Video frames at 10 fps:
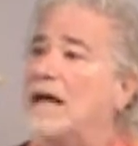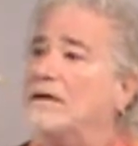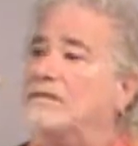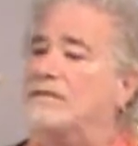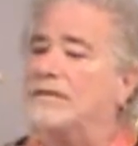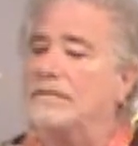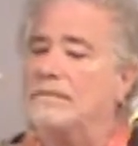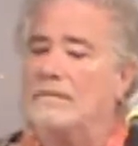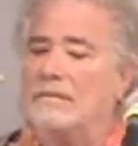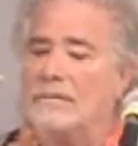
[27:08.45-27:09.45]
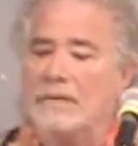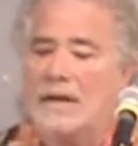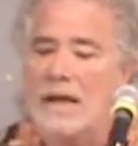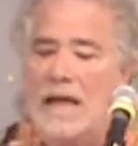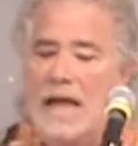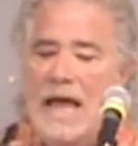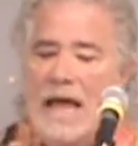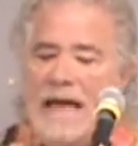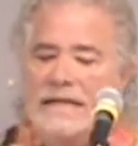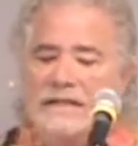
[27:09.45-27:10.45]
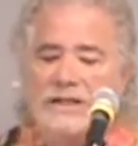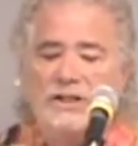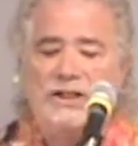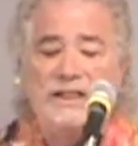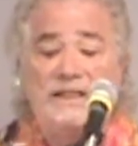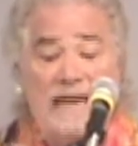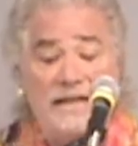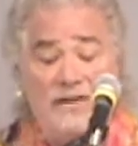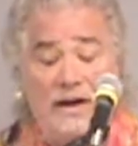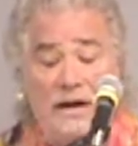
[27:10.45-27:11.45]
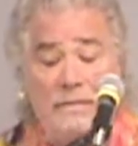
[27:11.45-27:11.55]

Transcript: life. And she said to